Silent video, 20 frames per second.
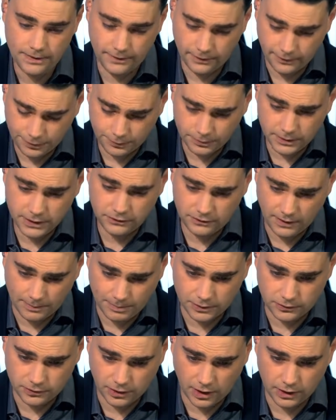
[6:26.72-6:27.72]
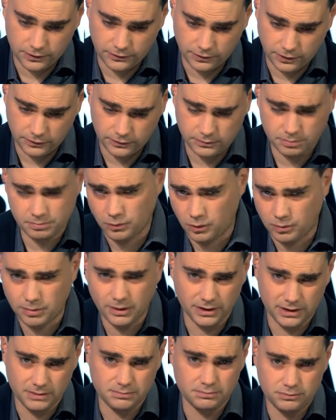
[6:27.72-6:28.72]
there are three separate charges, or
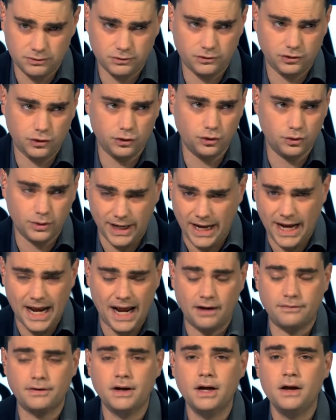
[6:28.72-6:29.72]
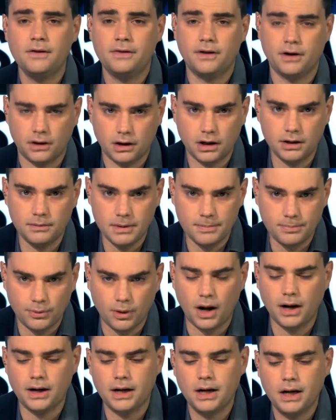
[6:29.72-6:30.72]
really two and a half, that are going to be
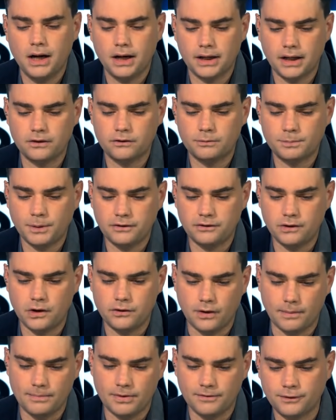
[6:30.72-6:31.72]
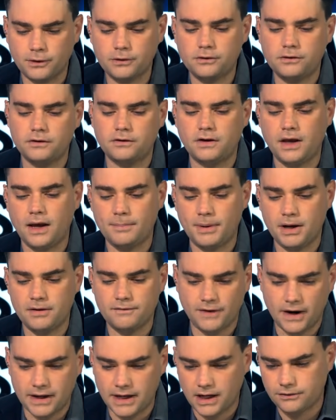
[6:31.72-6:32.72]
brought against President Trump. The first is
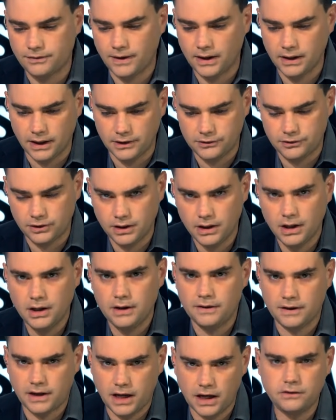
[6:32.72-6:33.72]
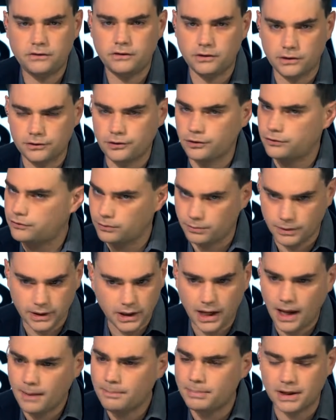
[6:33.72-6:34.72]
campaign finance violation. The case here, just to
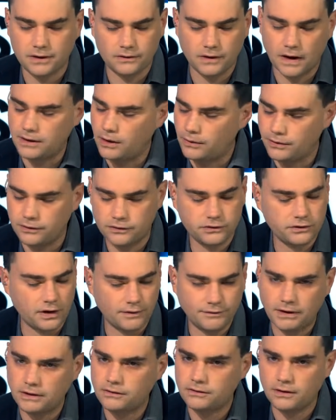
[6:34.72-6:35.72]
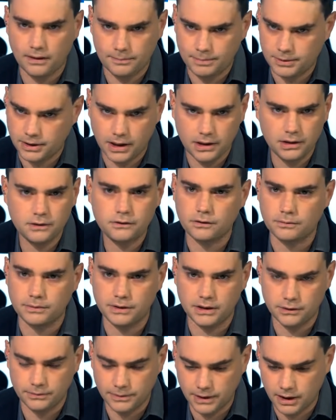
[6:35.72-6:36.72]
recap, because I know this stuff gets complicated, so
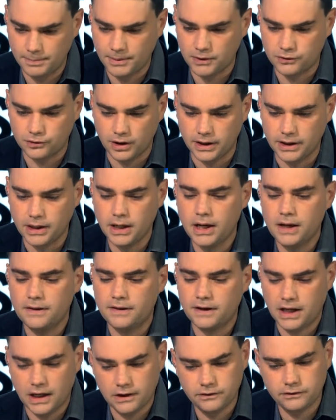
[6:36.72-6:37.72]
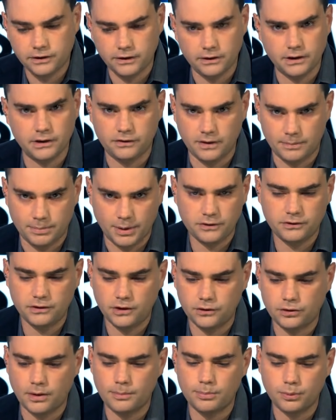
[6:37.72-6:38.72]
we need to recapitulate. The case here is that
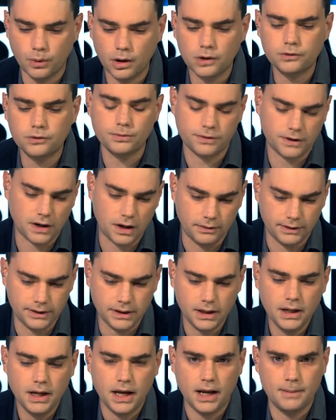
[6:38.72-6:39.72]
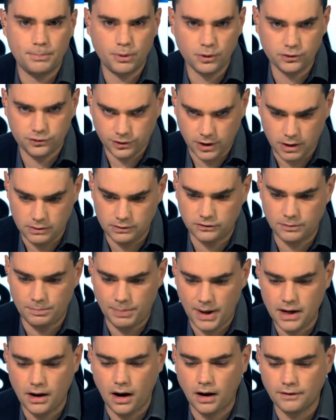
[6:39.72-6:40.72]
President Trump worked with Cohen and pushed Cohen to
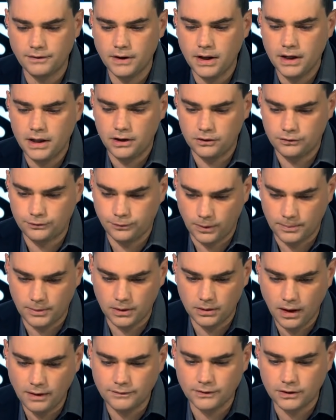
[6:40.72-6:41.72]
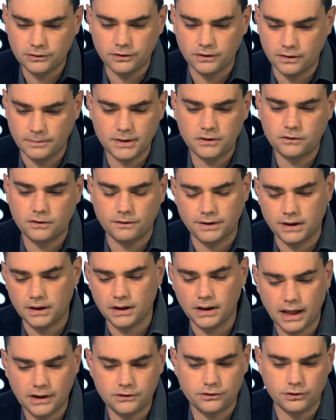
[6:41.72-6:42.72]
pay off his former lovers in the midst of an
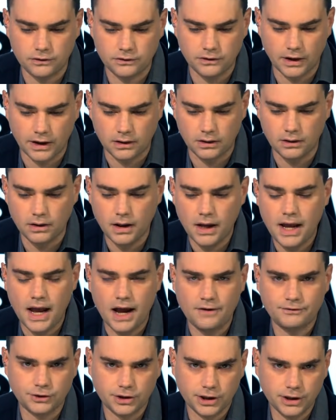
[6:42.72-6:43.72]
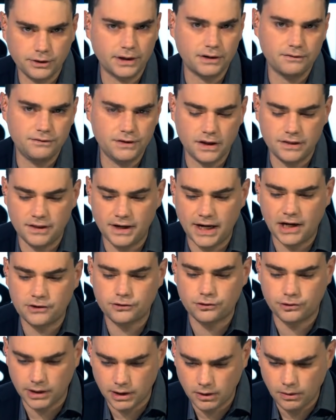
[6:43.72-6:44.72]
election cycle after hearing via the
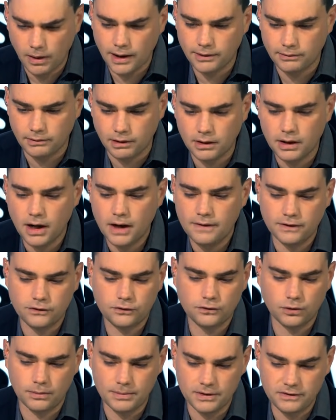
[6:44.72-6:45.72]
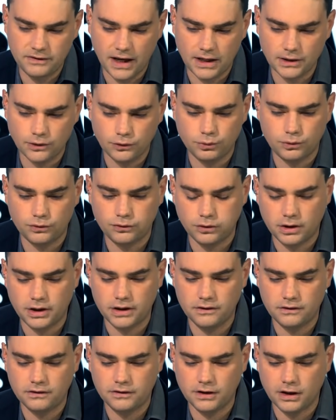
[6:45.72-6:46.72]
National Enquirer that Stormy Daniels was
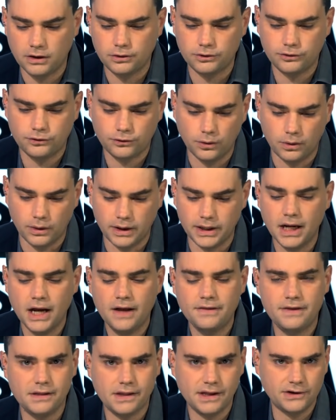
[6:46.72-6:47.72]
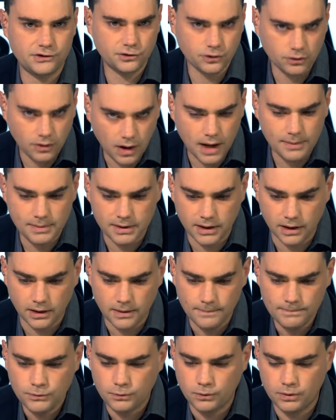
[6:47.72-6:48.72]
looking to tell her story. The alleged crime
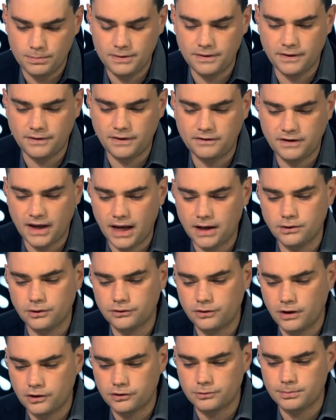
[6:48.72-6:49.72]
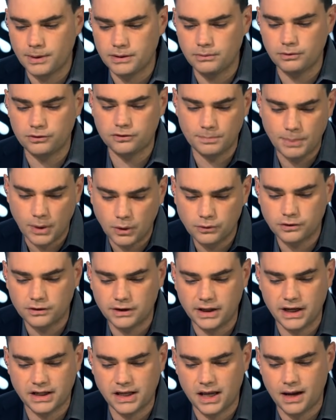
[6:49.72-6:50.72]
here would be that the Daniels hush money was
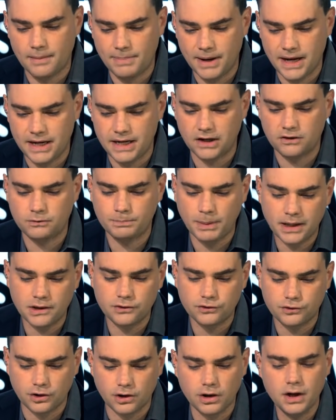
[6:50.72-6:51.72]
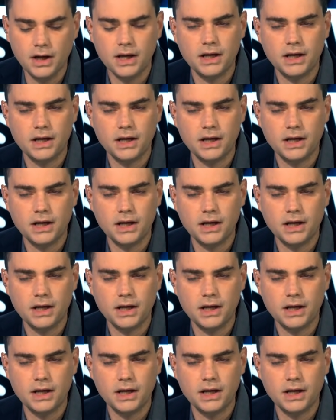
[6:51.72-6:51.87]
supposedly a campaign expenditure,